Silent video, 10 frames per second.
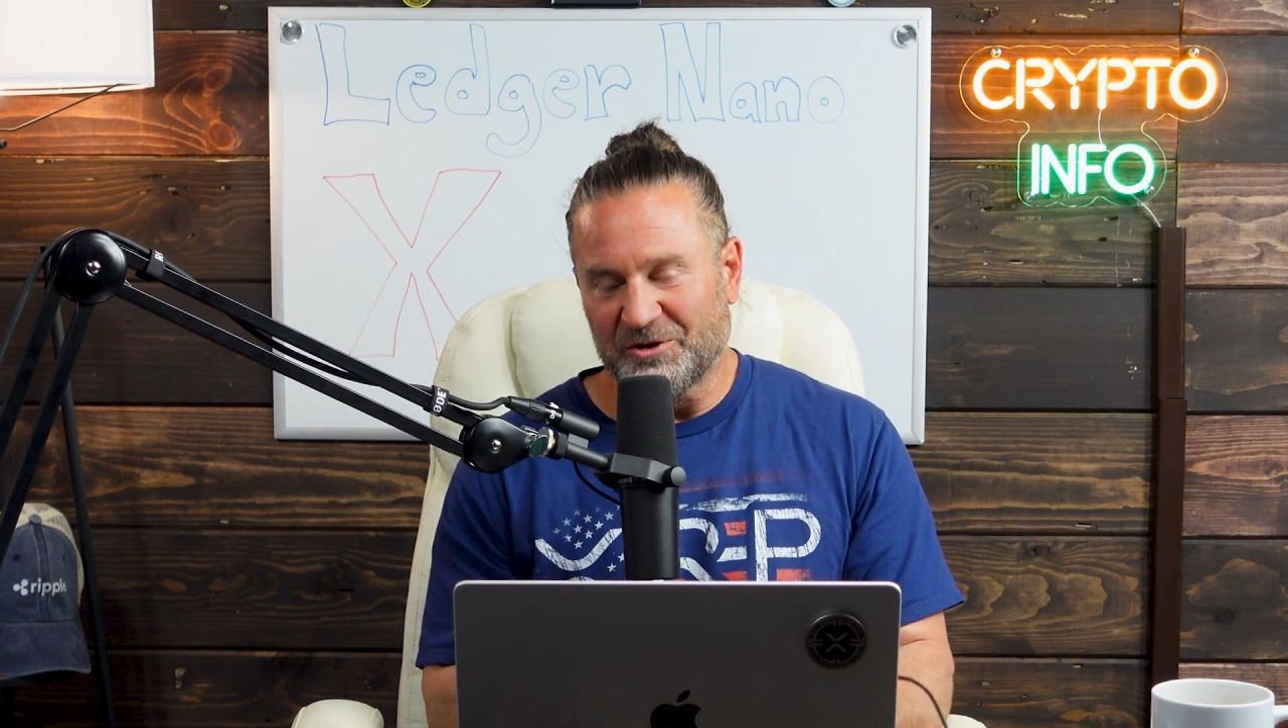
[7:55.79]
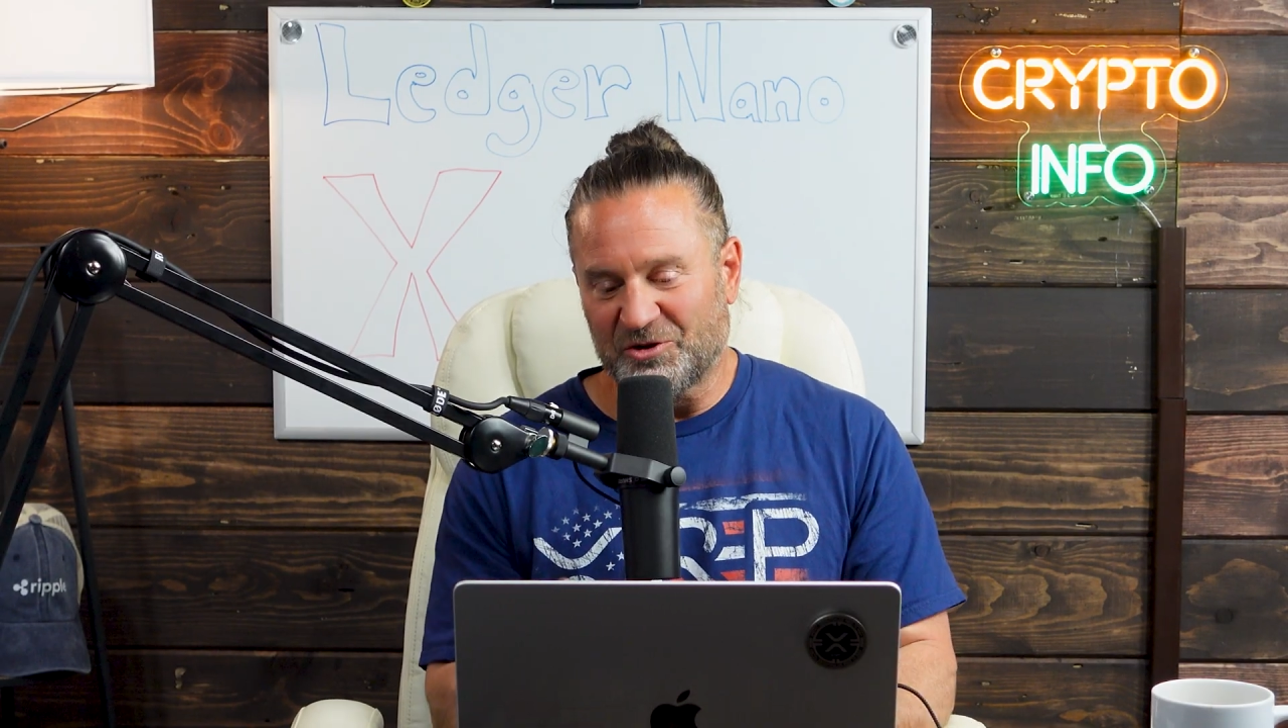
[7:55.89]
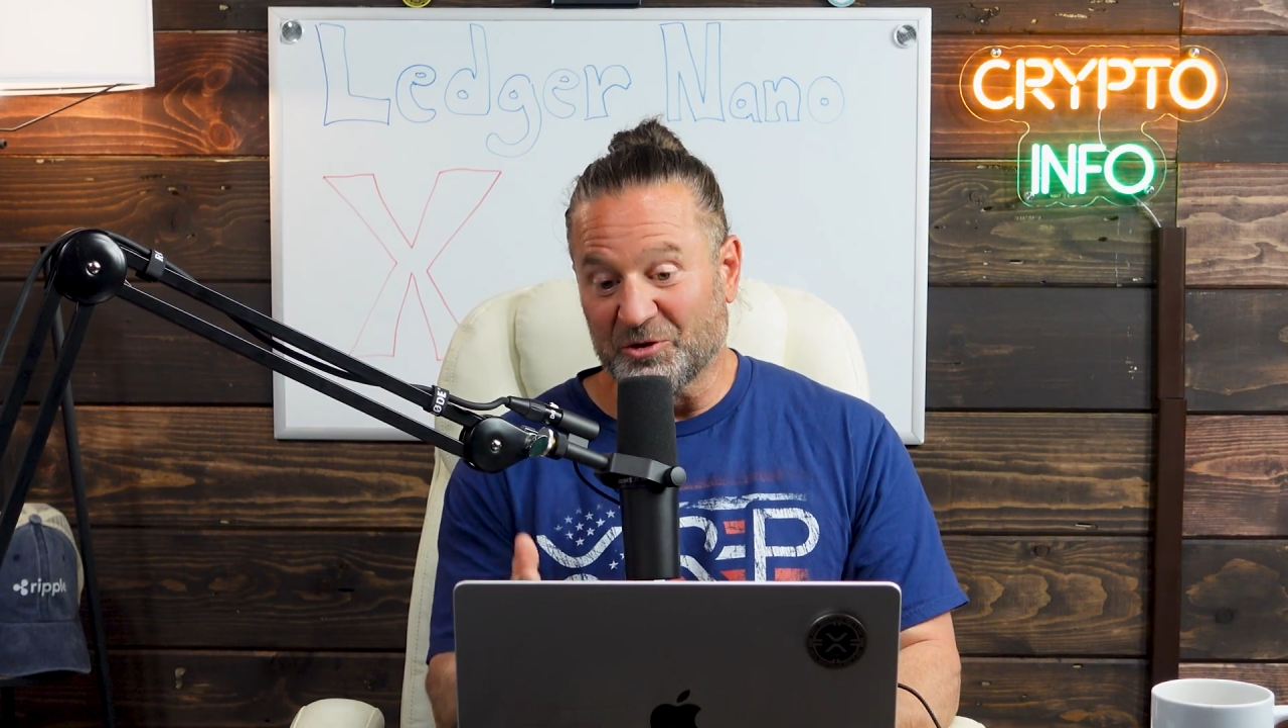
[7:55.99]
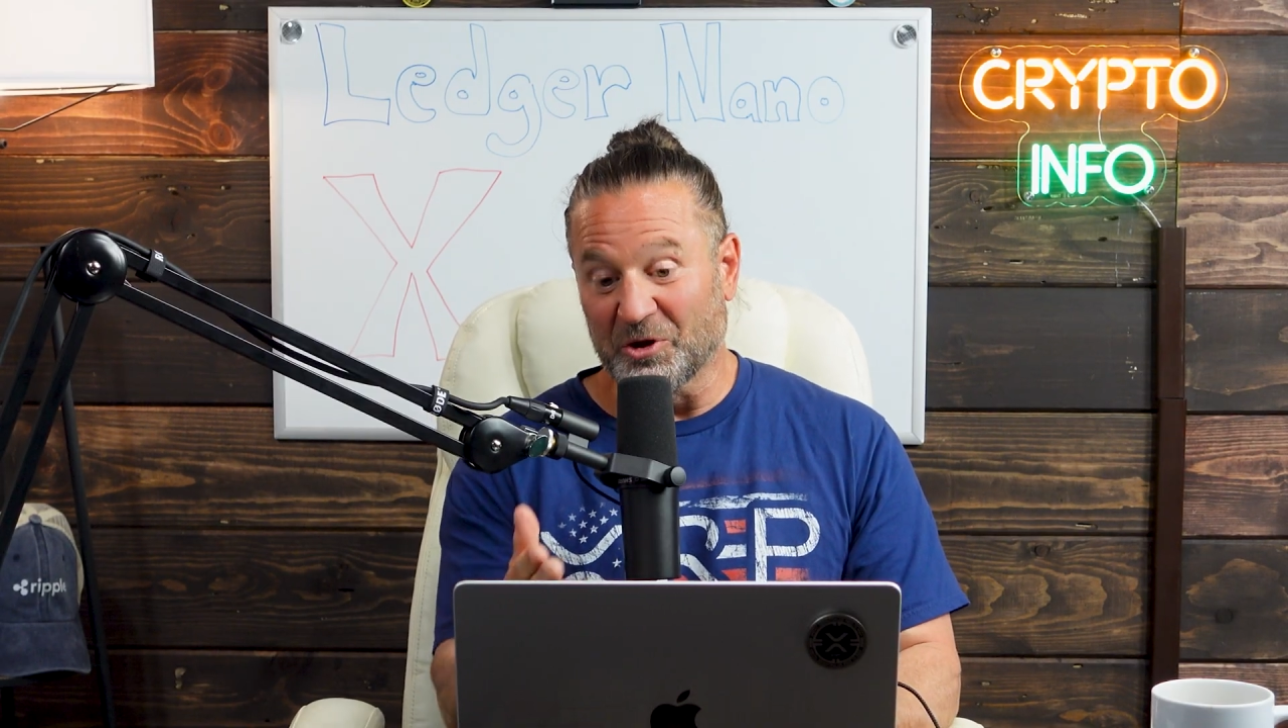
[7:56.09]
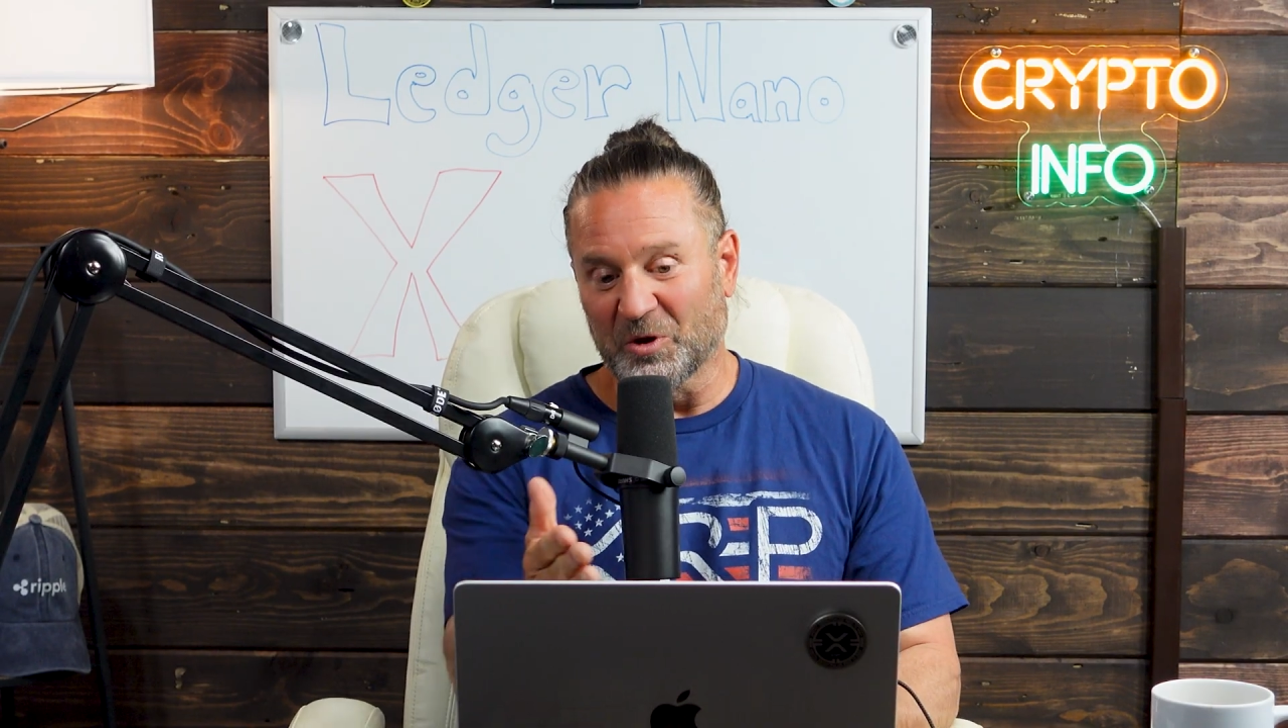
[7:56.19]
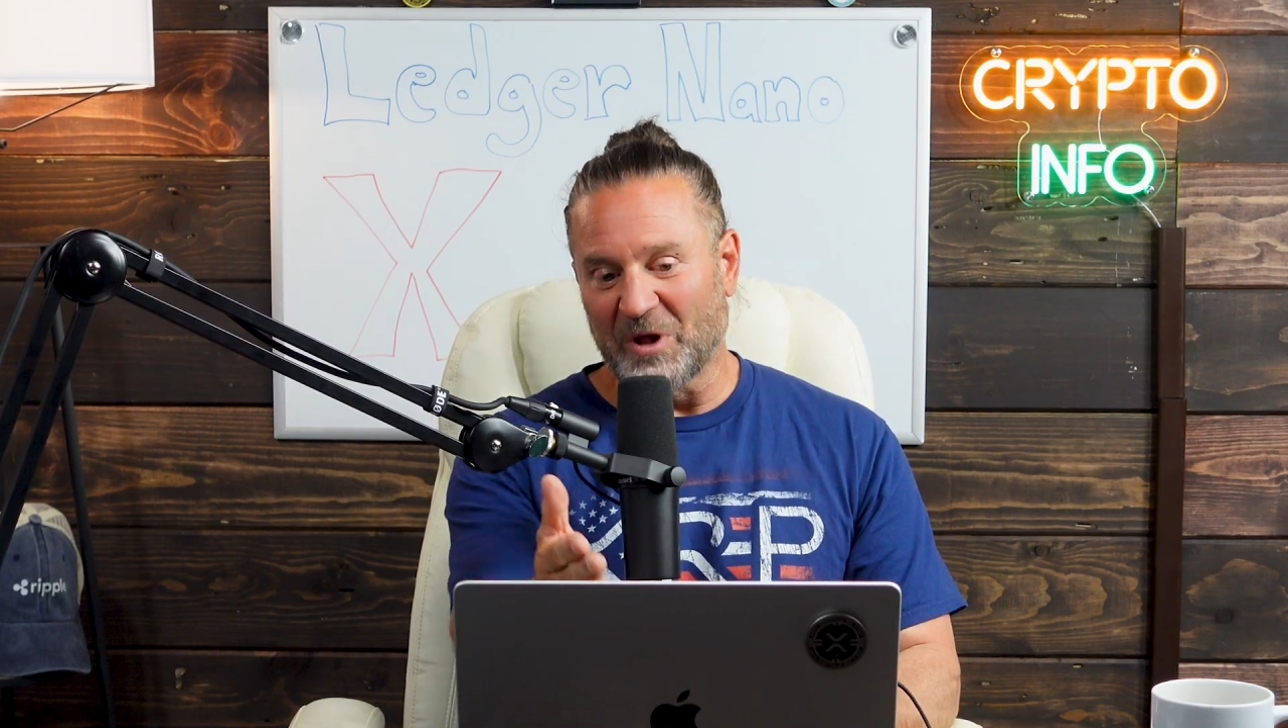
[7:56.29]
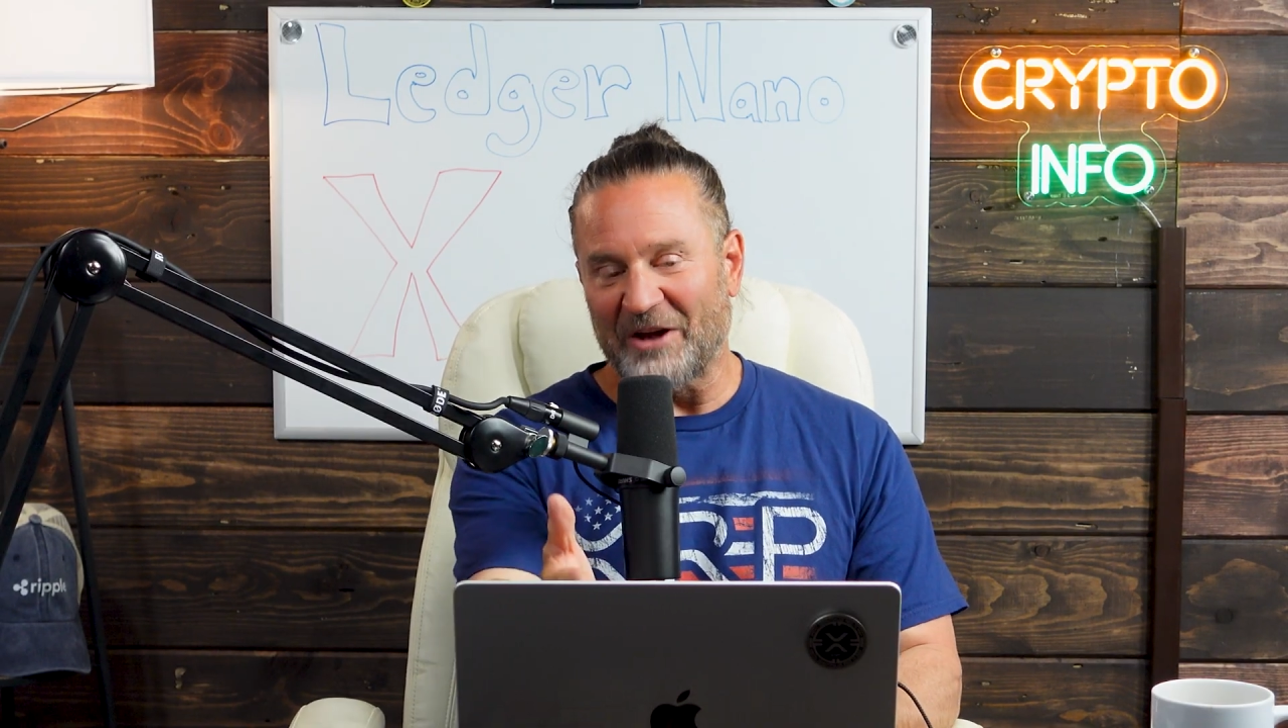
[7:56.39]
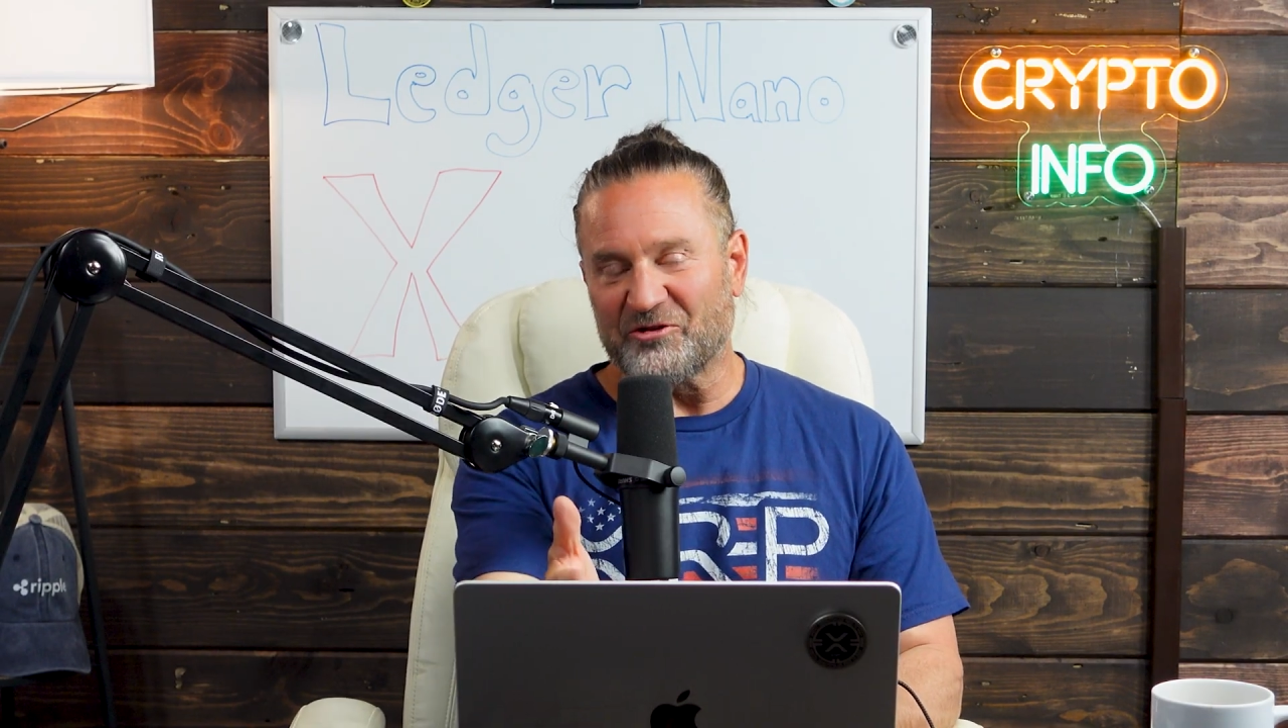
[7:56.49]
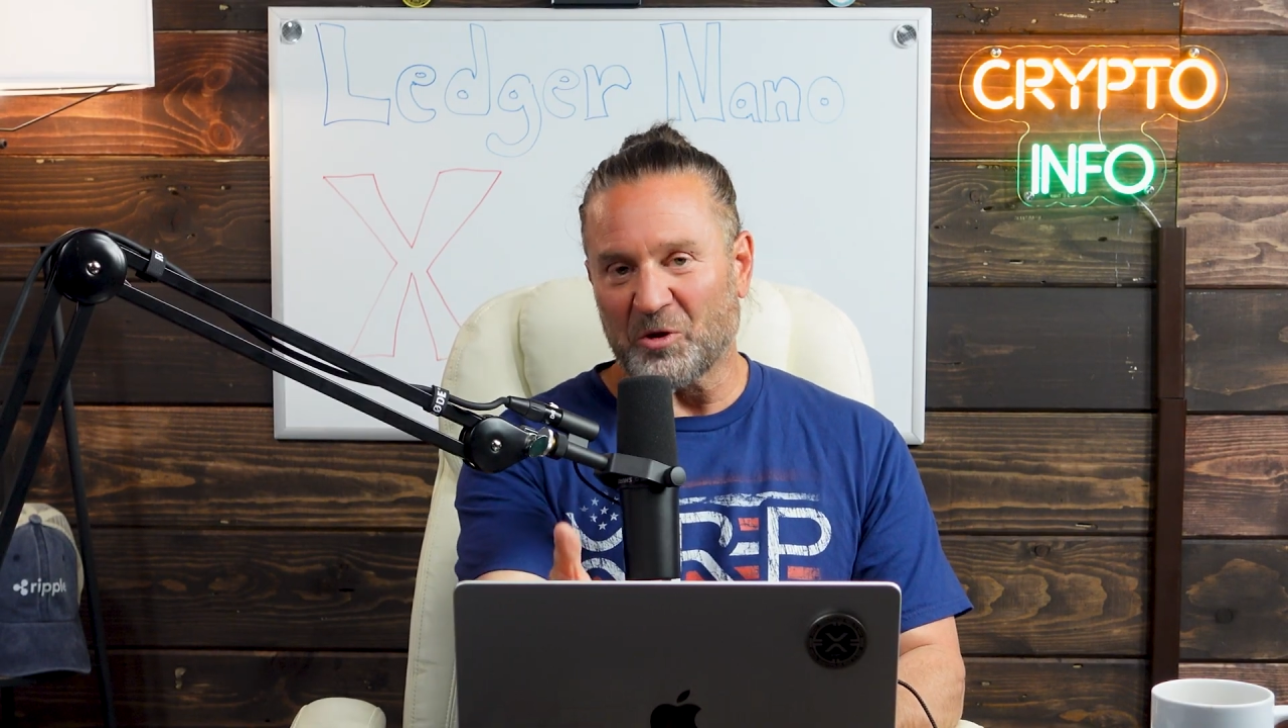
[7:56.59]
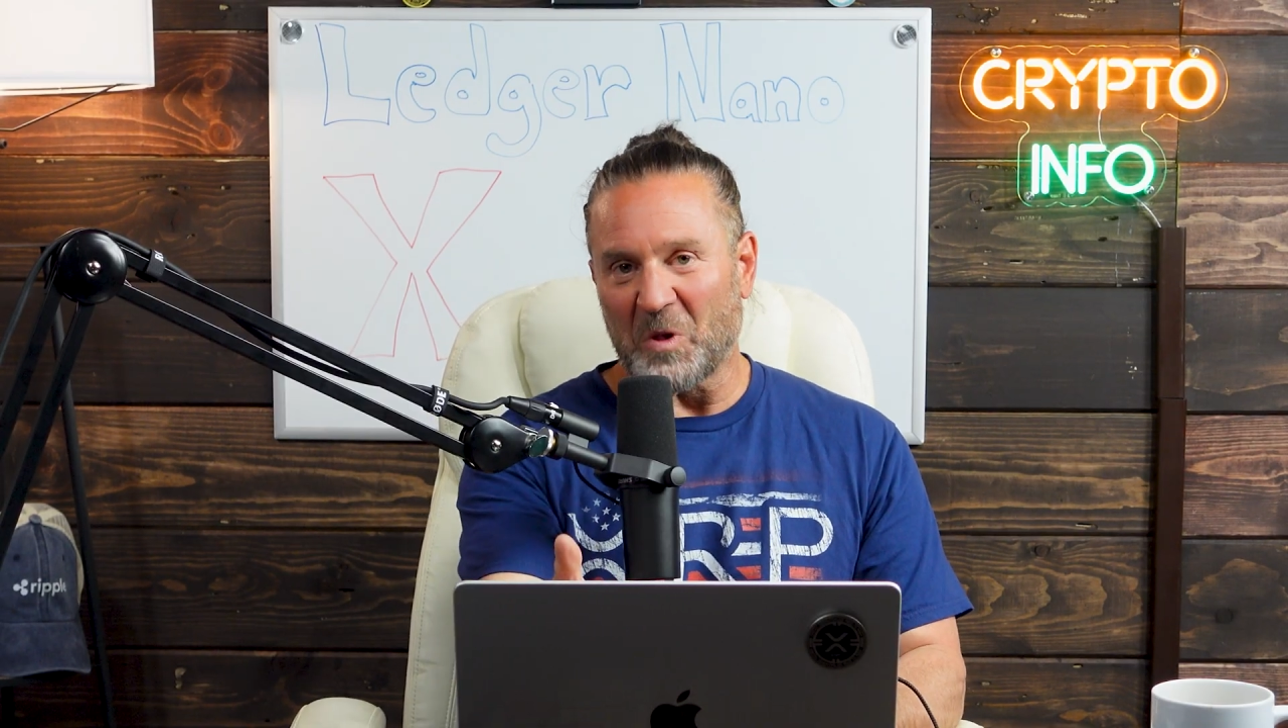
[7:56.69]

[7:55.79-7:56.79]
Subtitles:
to the Ledger